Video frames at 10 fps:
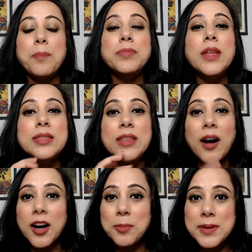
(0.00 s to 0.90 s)
The
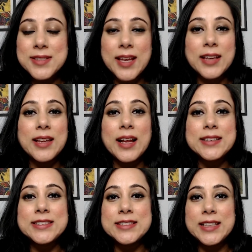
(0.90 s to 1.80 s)
third mistake that I
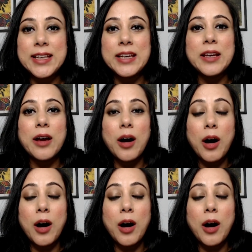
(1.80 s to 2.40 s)
see